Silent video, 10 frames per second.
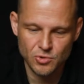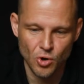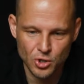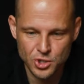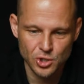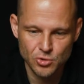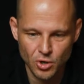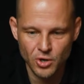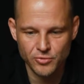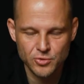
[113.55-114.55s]
torch into a
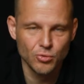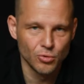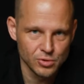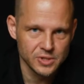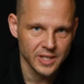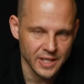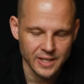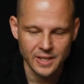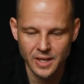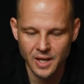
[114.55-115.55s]
lot of tools and
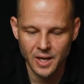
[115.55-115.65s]
then